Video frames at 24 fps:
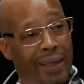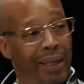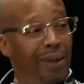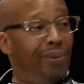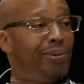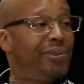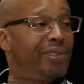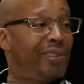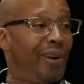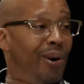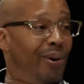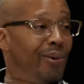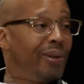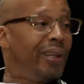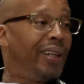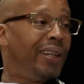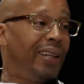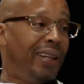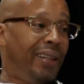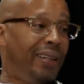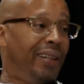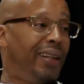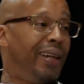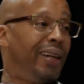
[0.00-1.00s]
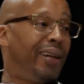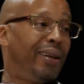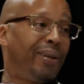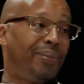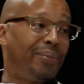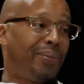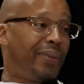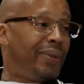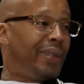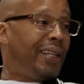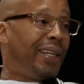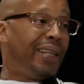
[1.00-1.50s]
it was gonna get in
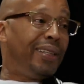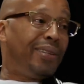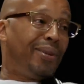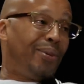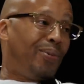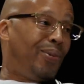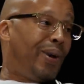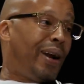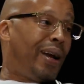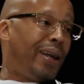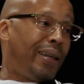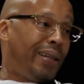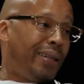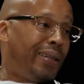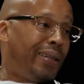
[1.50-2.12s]
there either One way, way or